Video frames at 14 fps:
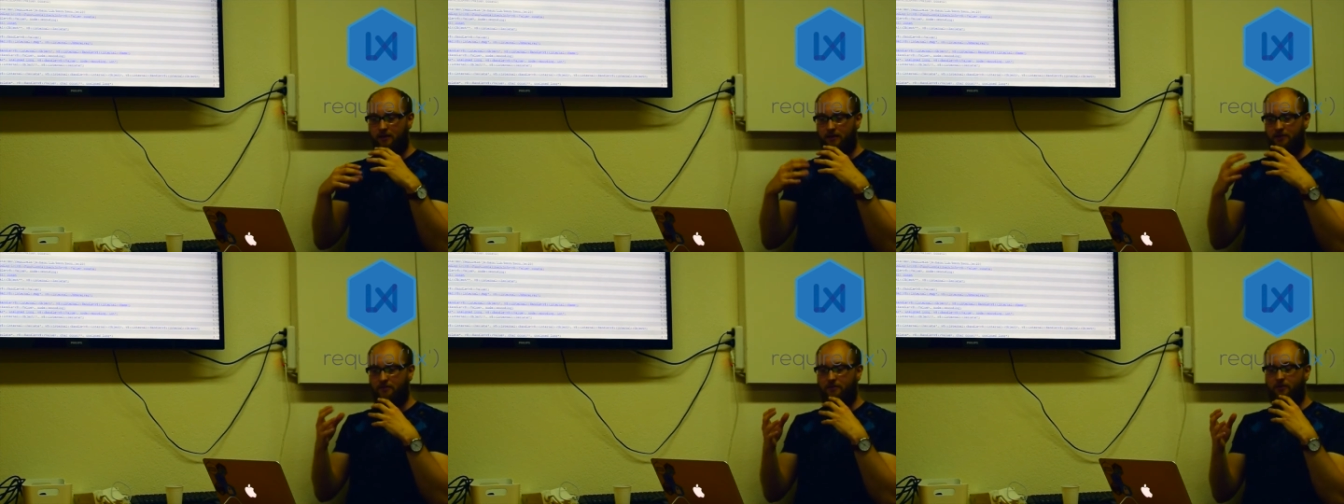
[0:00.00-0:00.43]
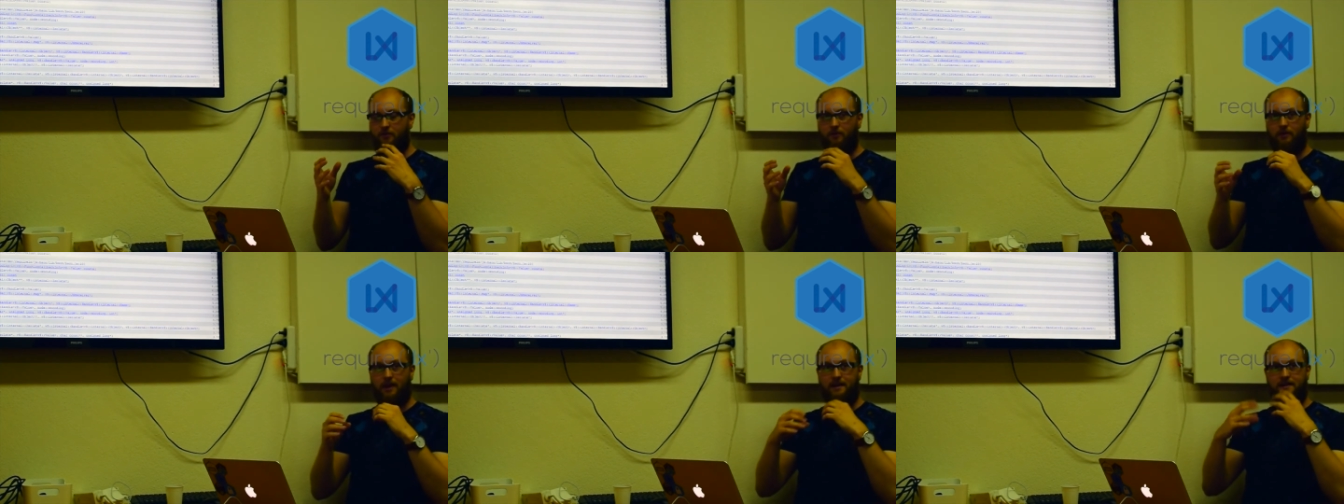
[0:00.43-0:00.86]
as you would
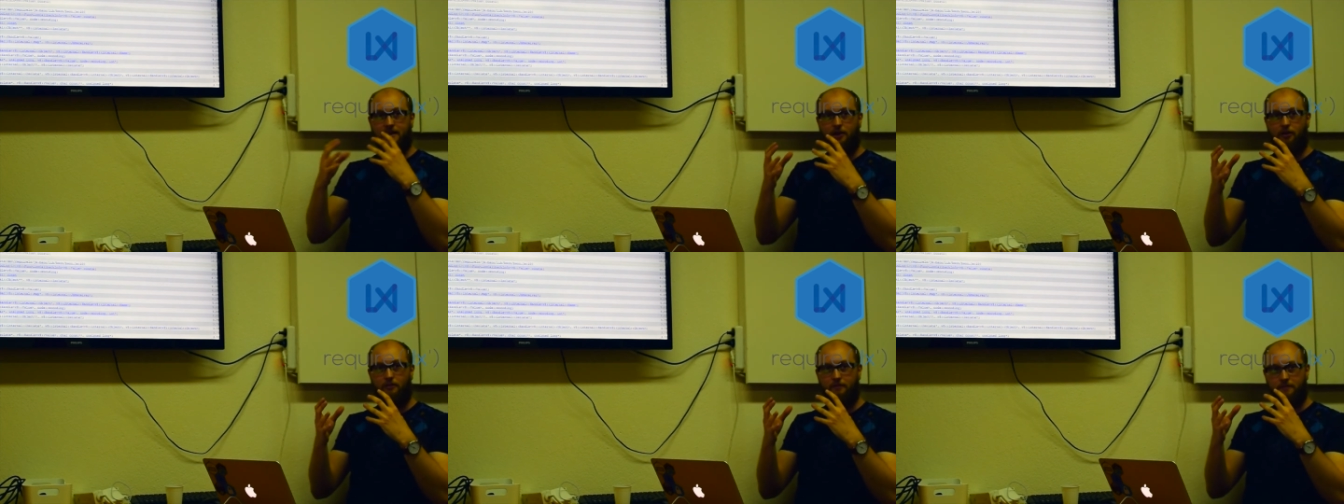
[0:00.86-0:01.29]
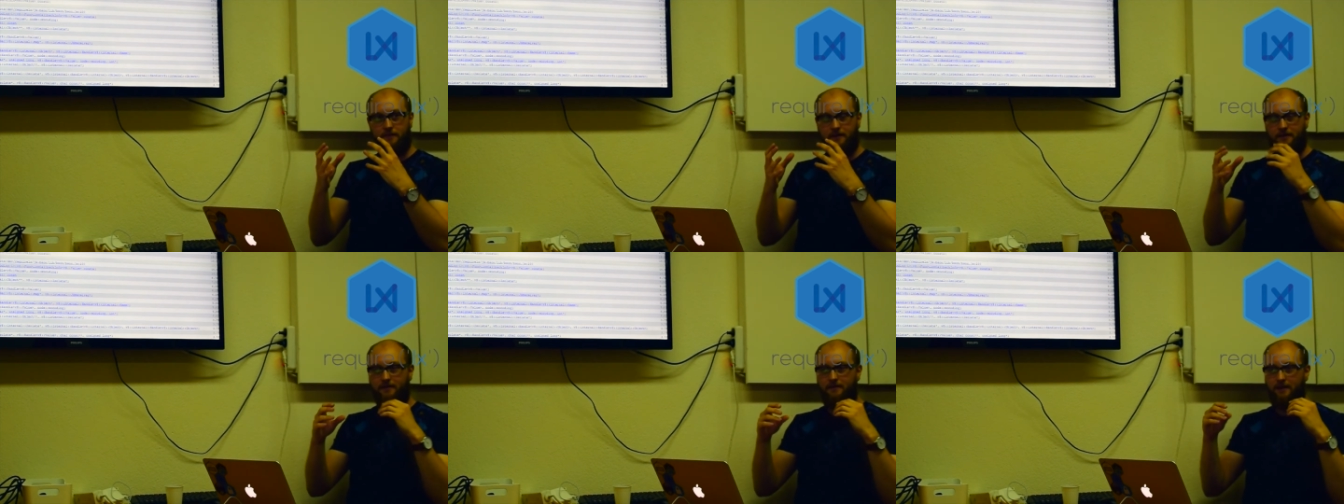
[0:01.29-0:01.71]
call, a de-opt.
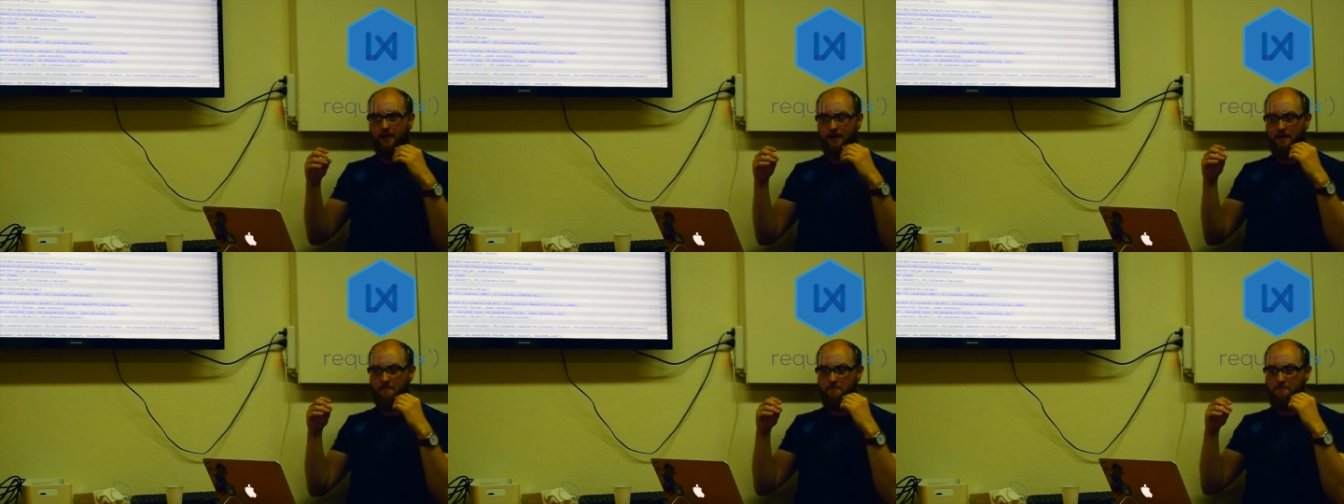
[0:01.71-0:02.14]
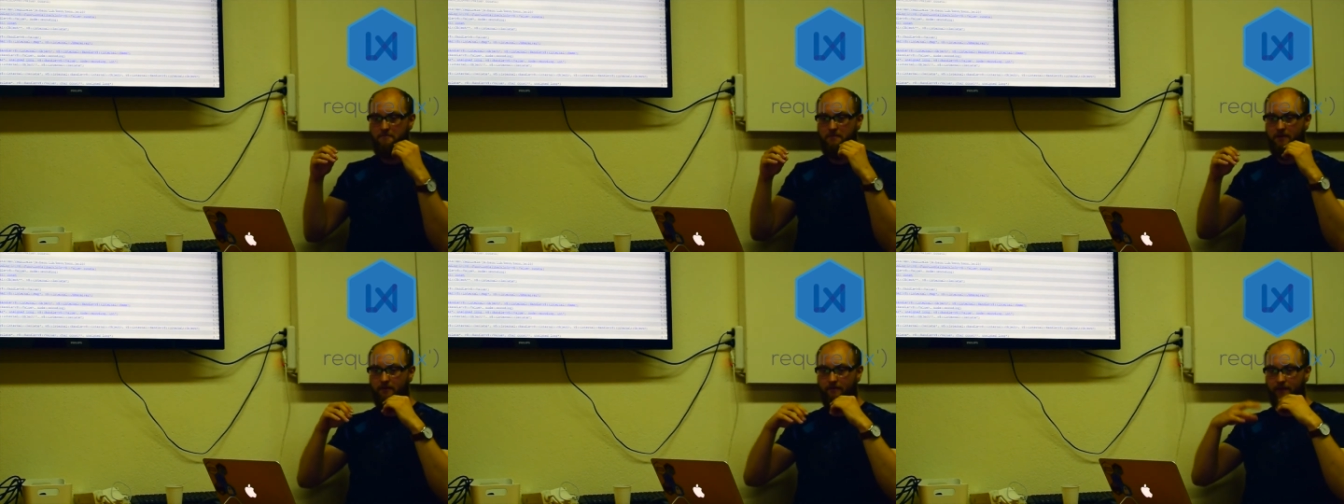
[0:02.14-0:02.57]

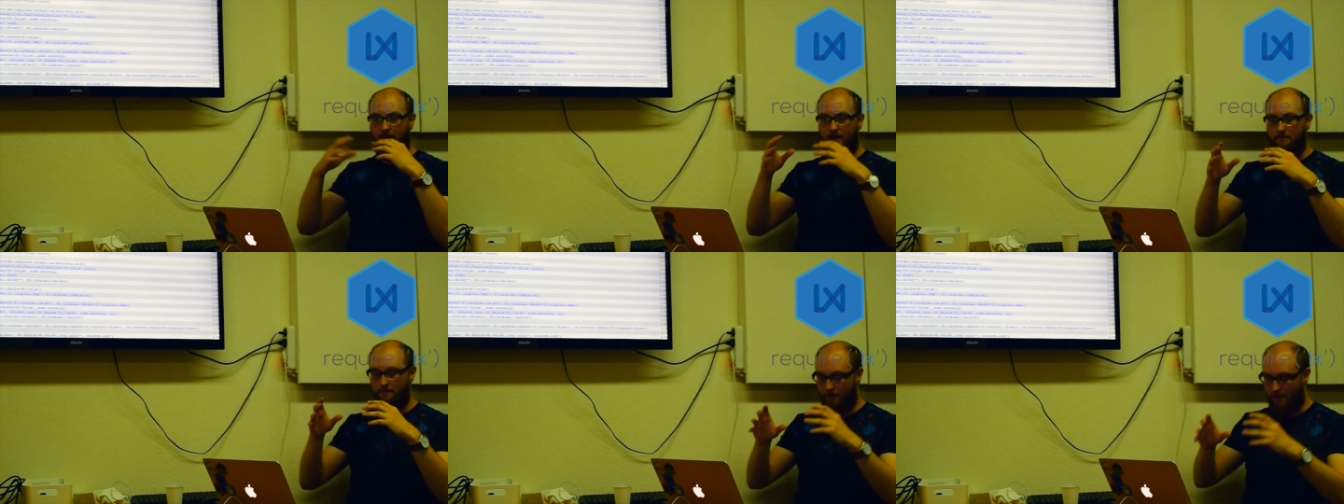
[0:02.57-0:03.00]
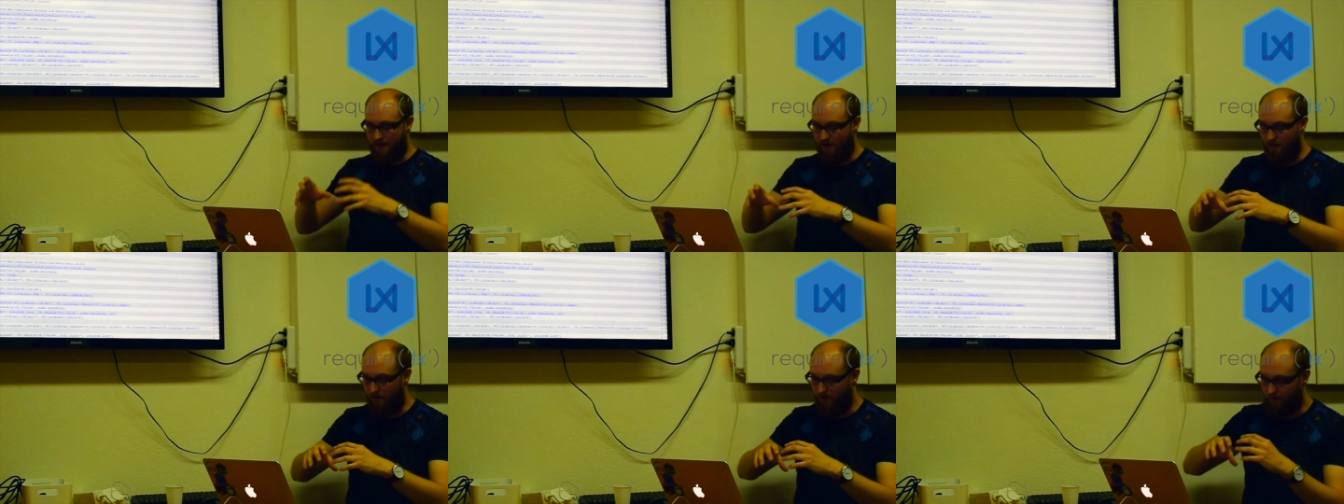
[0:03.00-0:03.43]
V8
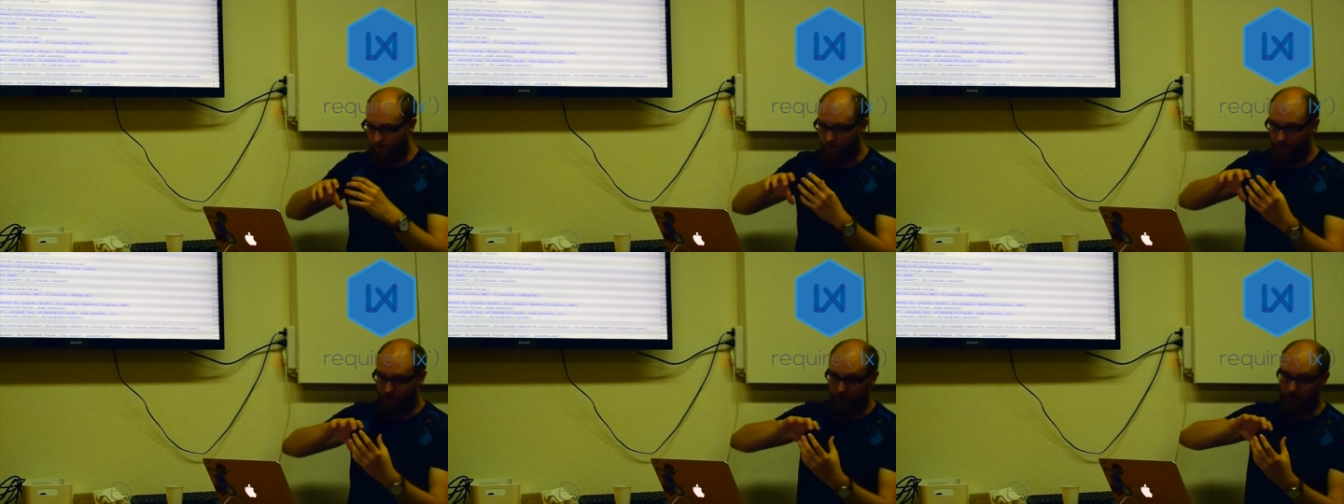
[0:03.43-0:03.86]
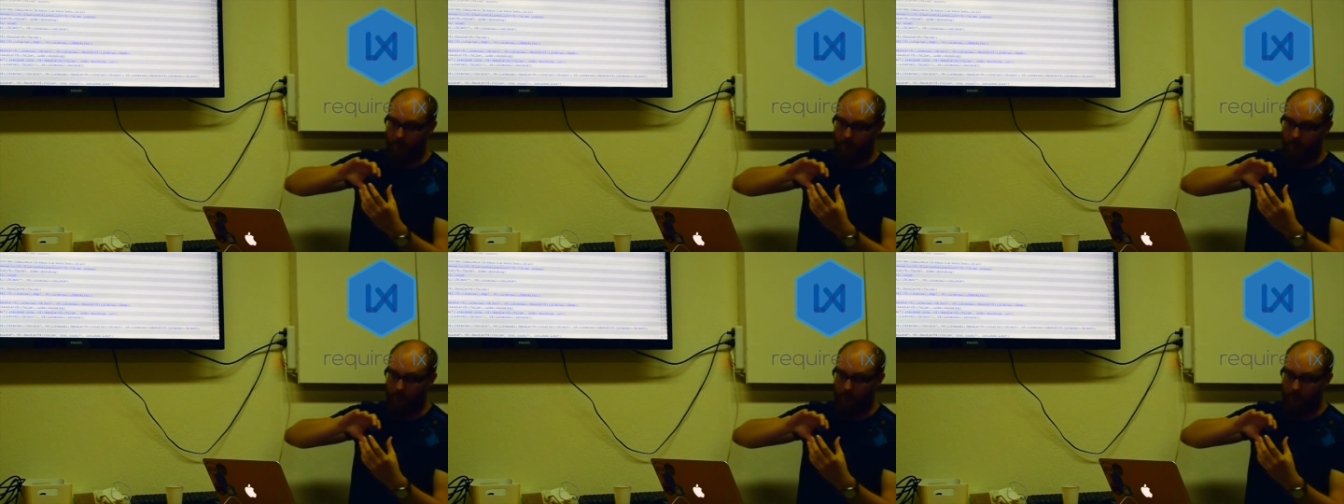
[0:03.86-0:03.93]
basically would have gone,